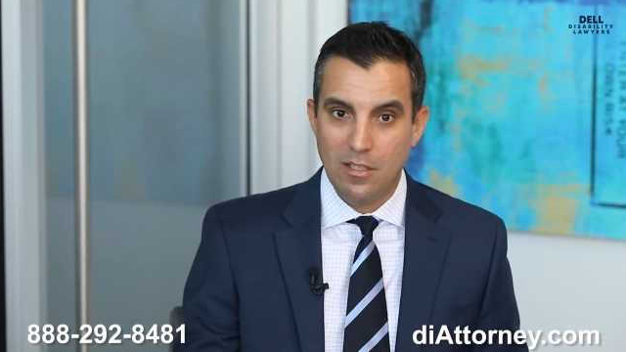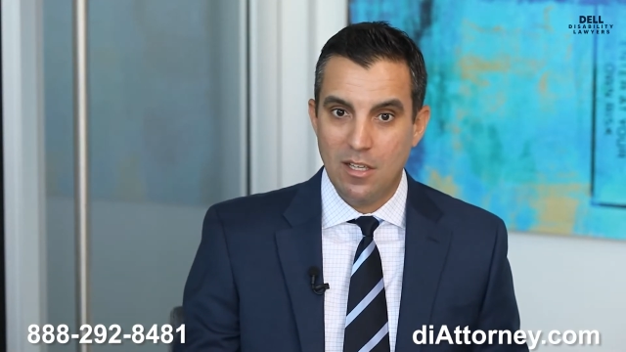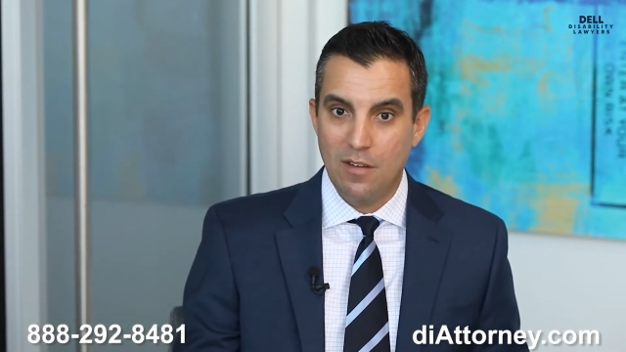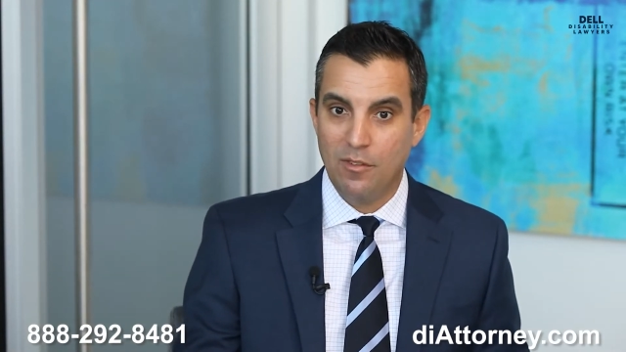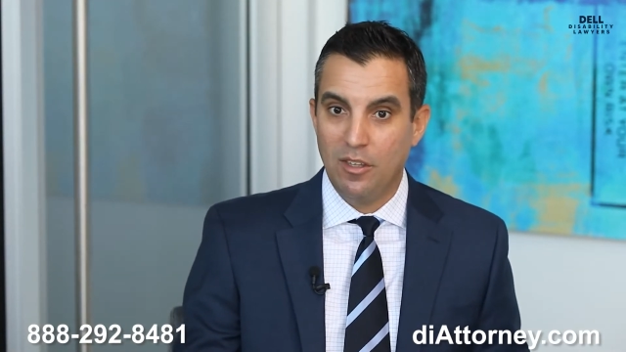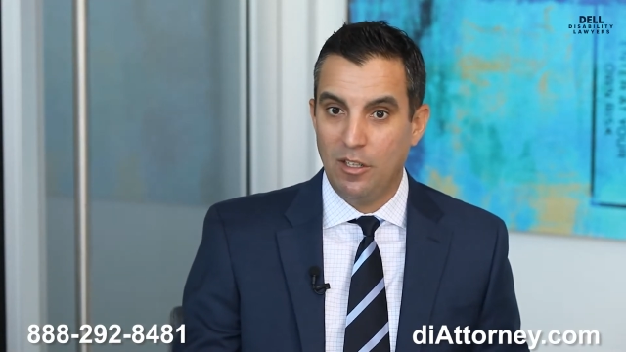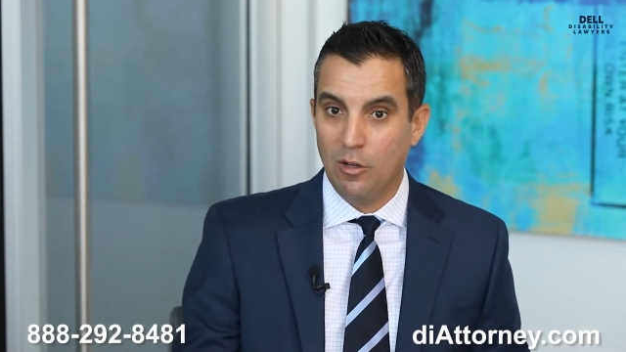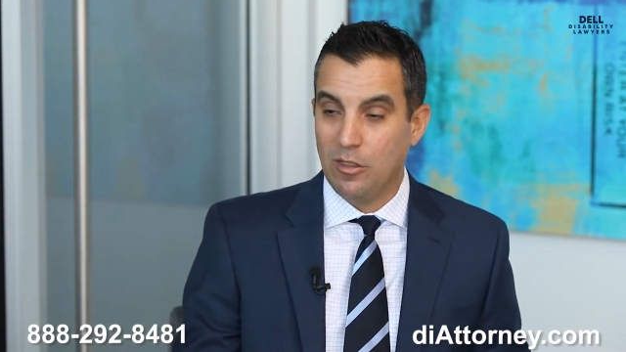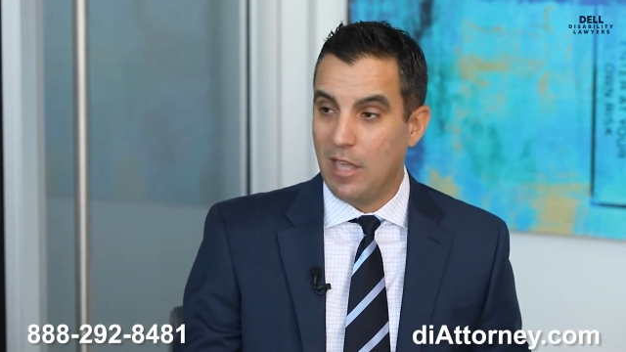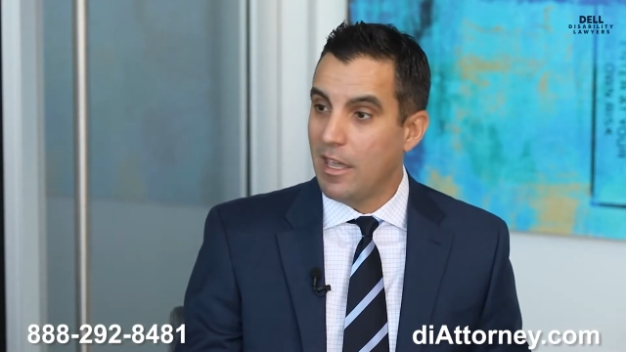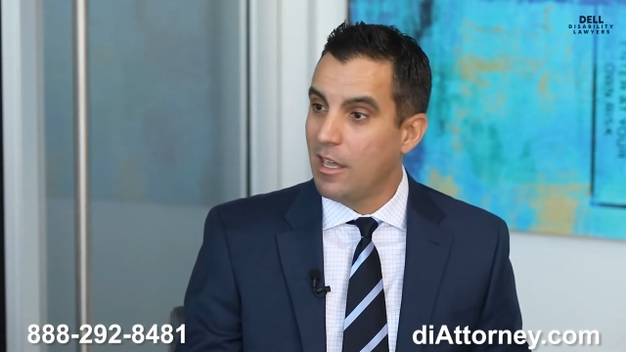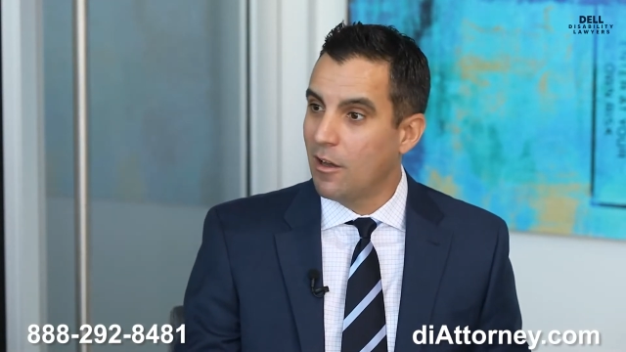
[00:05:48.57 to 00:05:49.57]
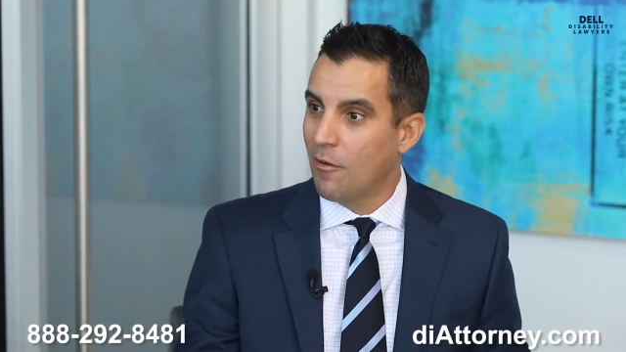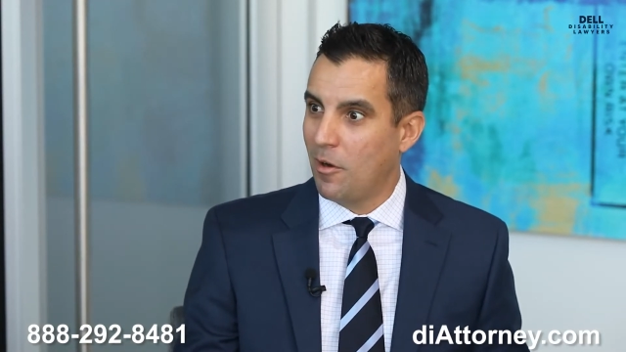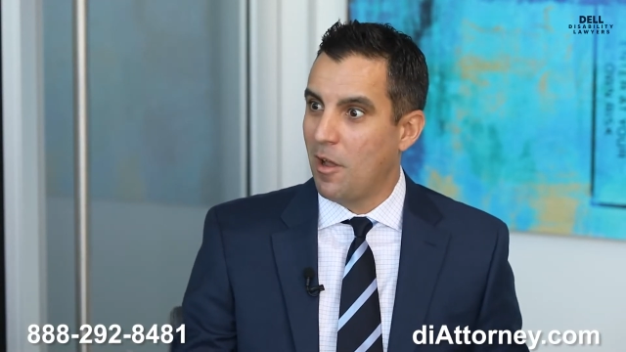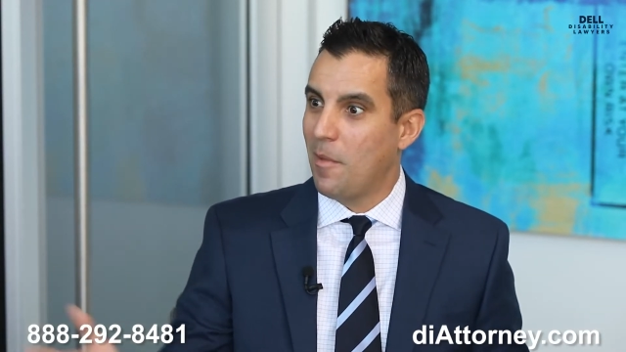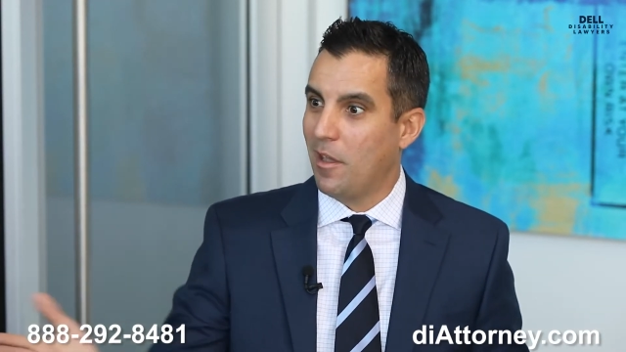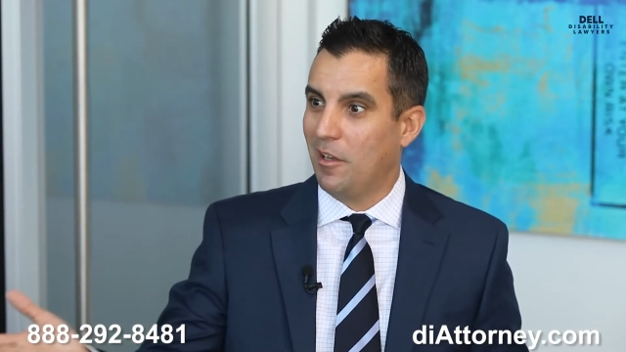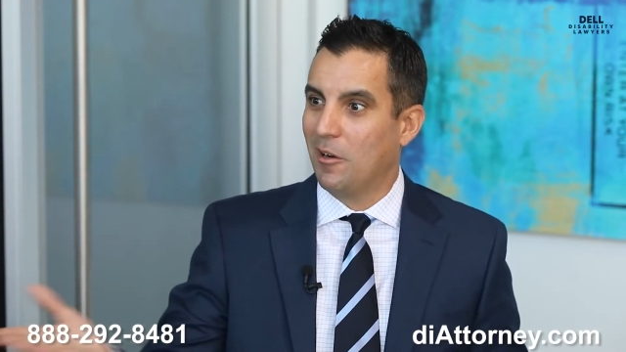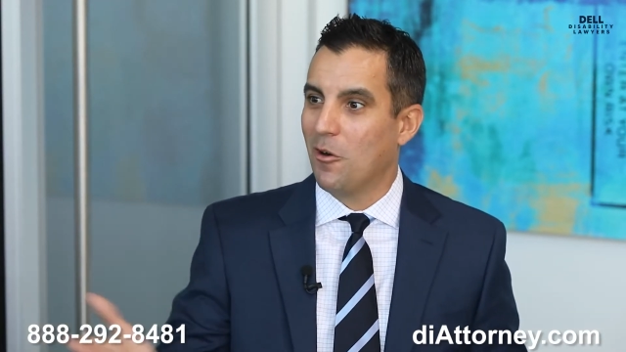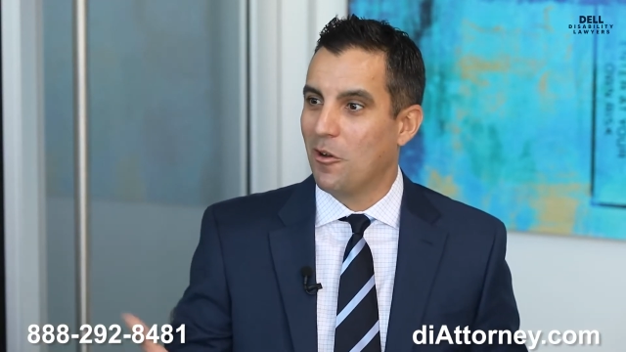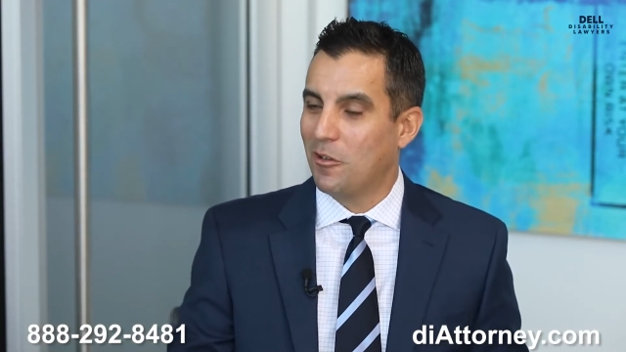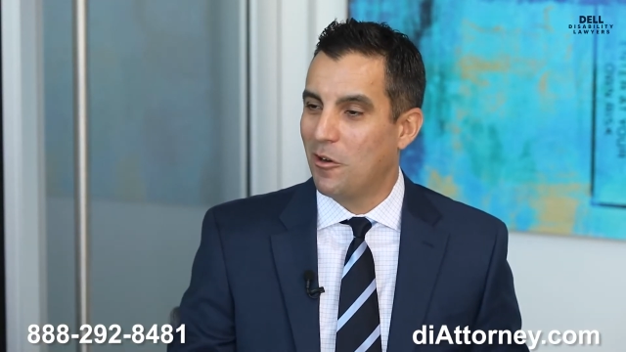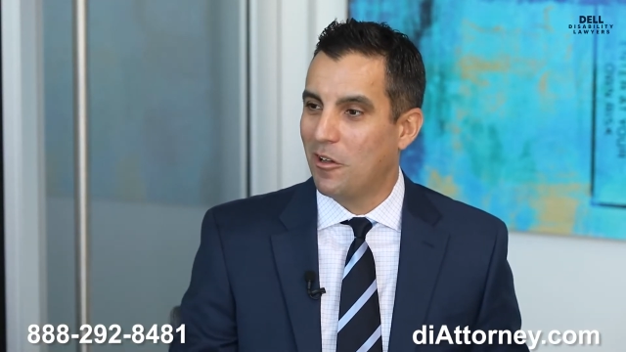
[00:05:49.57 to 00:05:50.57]
Instead of, you know, thanking her for not making an
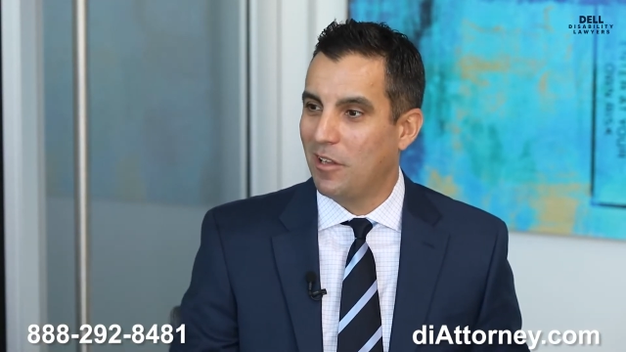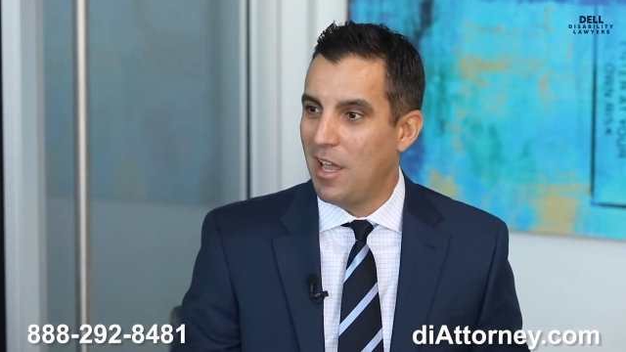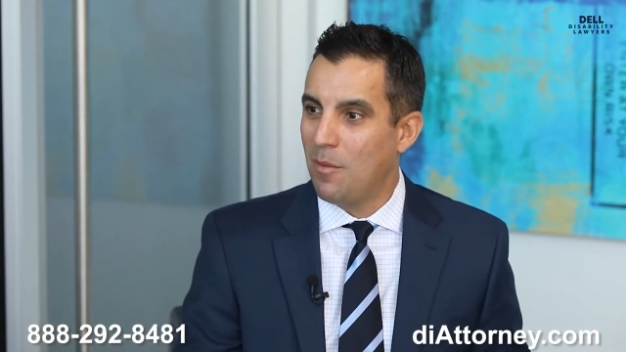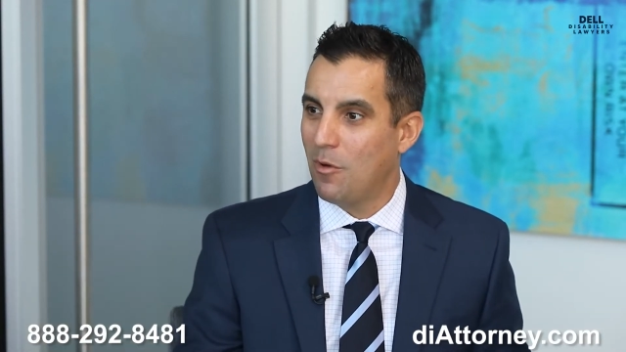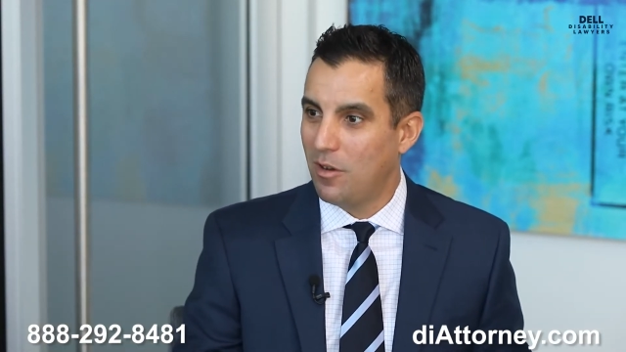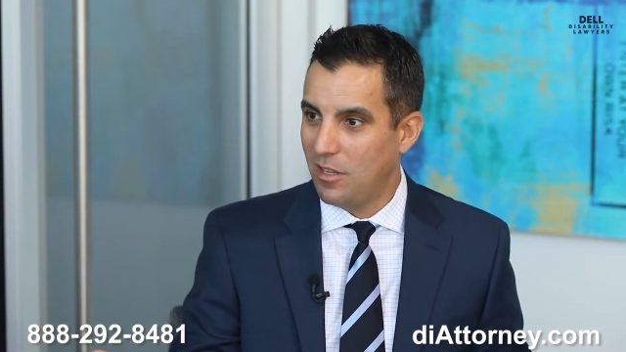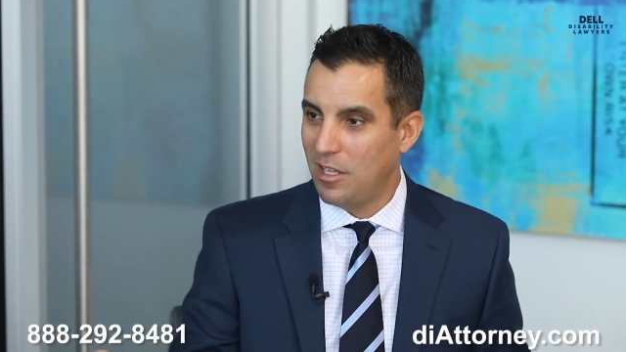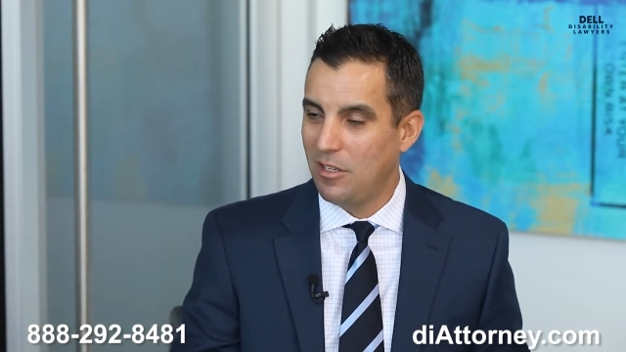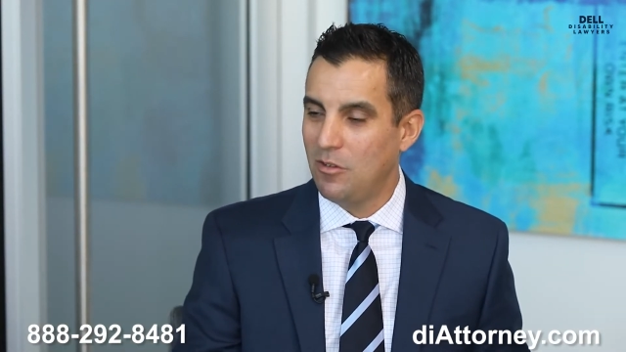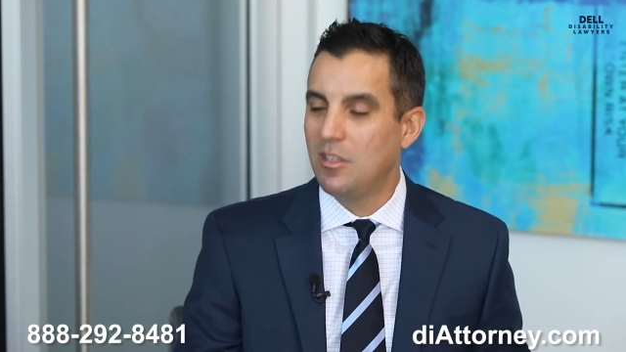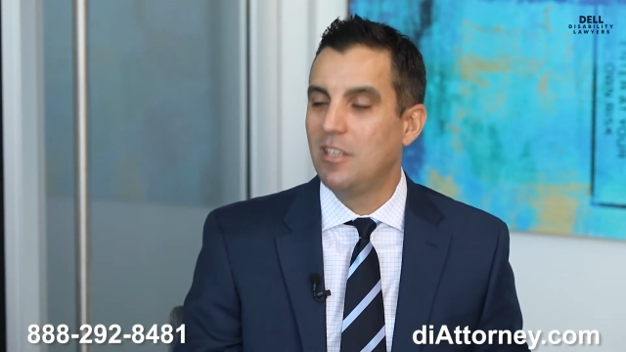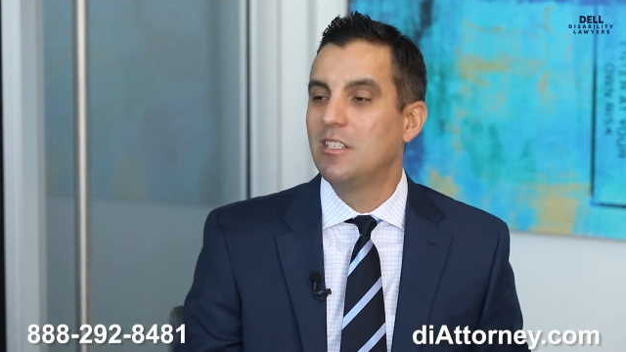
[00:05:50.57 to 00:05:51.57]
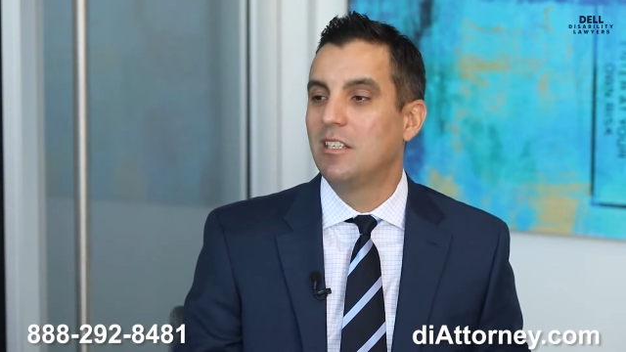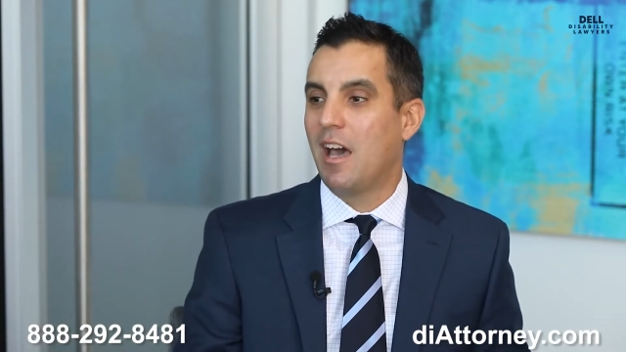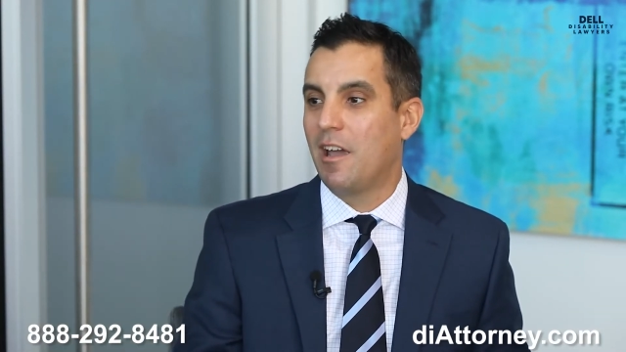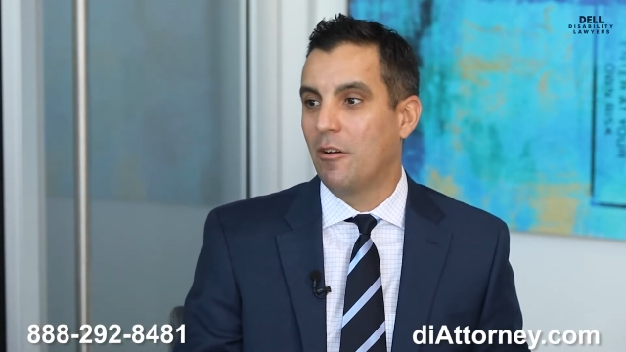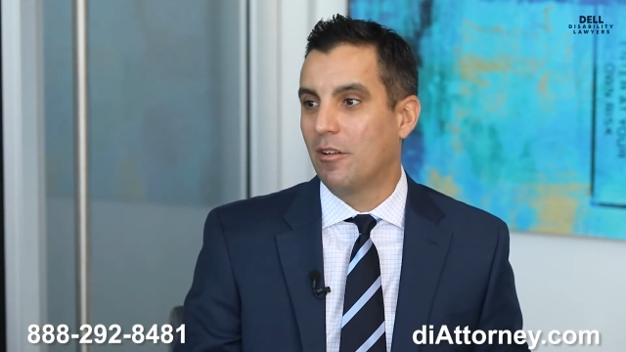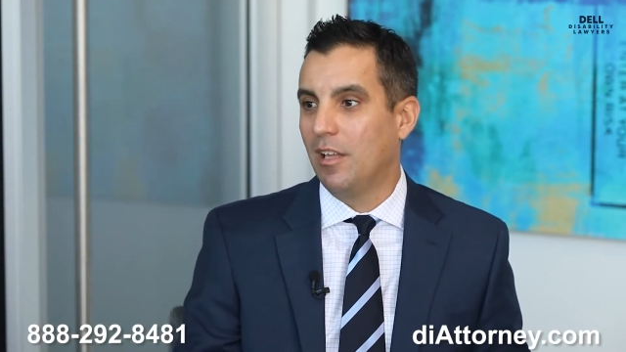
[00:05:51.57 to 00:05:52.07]
earlier claim, what do they do? They deny her